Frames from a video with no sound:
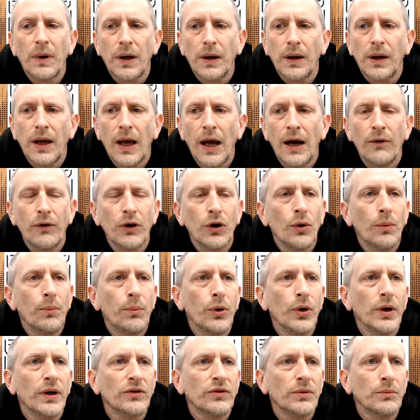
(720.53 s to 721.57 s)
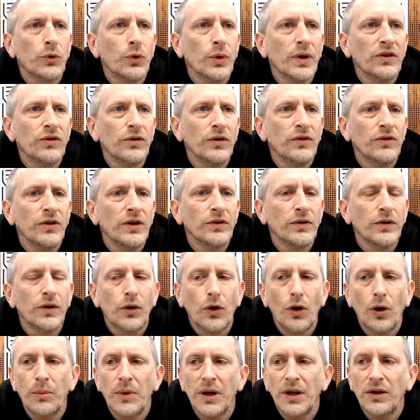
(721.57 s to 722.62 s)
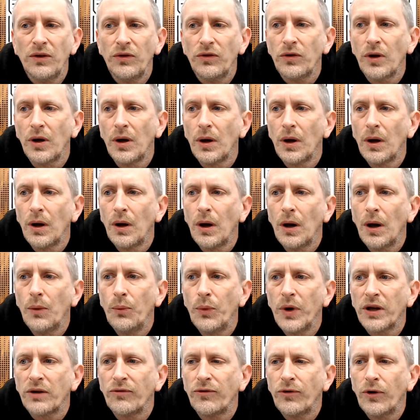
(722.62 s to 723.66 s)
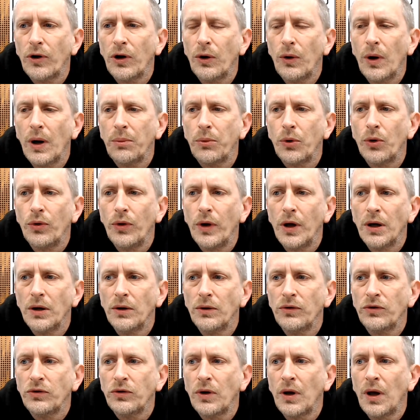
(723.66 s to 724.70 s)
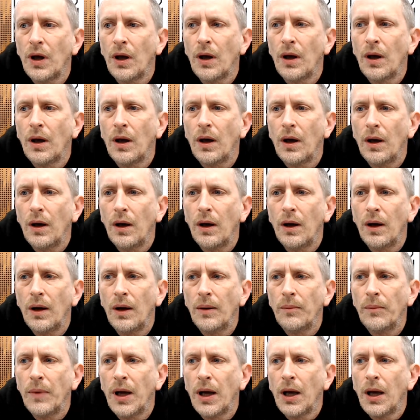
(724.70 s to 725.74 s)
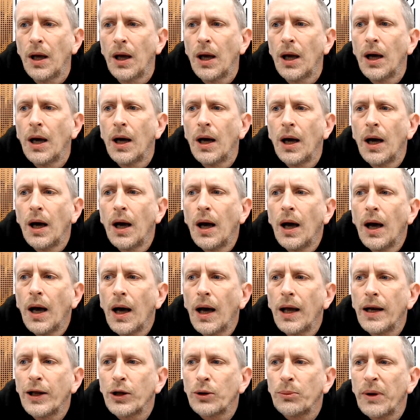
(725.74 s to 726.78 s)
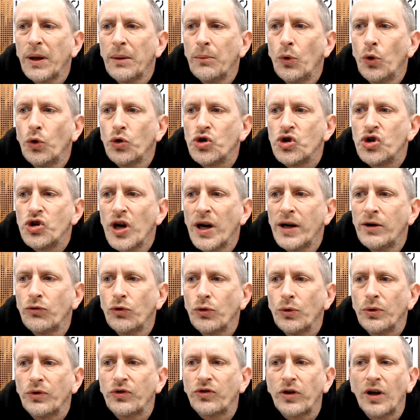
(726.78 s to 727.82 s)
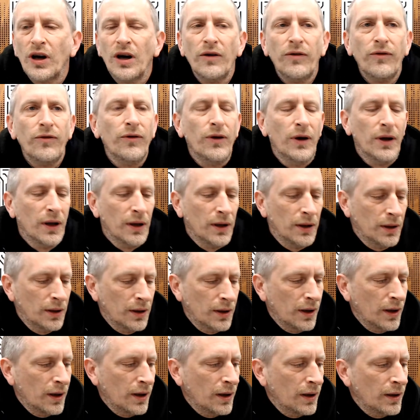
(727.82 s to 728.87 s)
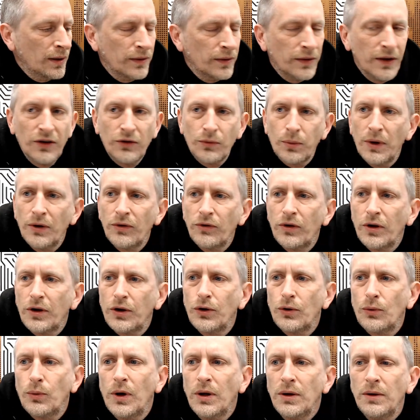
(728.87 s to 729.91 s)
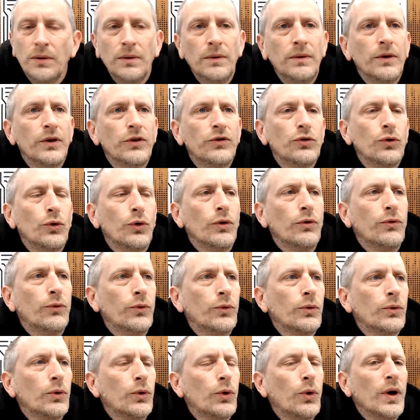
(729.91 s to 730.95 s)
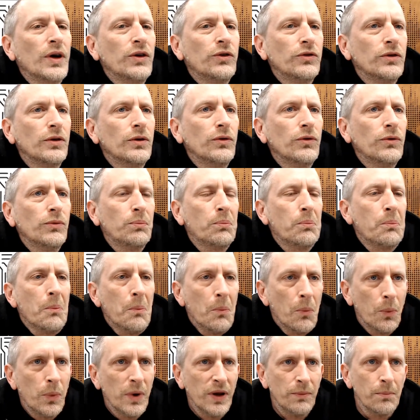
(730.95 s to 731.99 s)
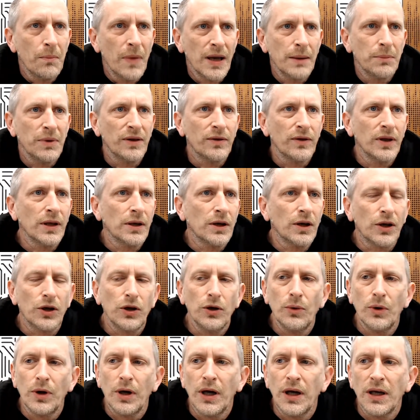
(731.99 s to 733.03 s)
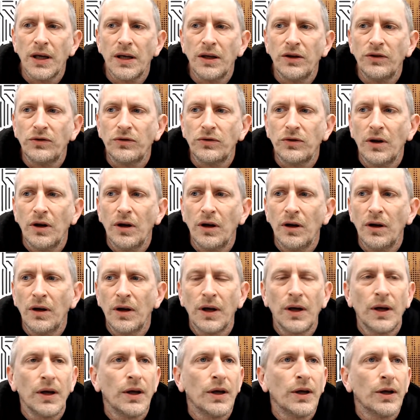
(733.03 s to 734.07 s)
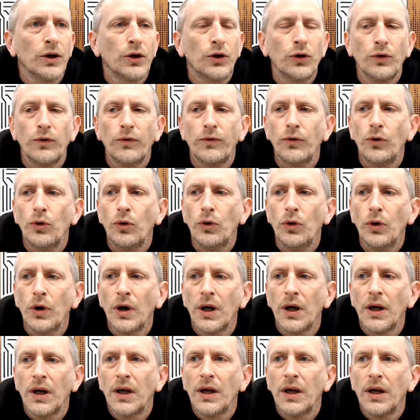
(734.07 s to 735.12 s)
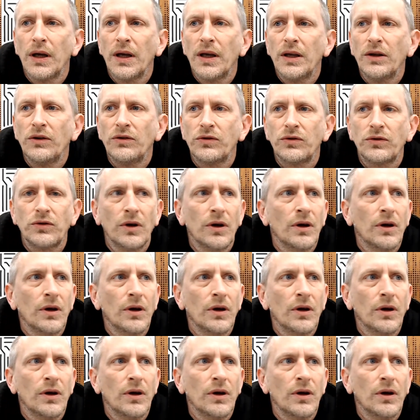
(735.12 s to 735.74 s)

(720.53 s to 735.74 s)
carry on putting some questions into the comments and we can follow up on those. A little bit more general stuff. This one's a good one. The sort of questions we maybe think a Q&A is good for is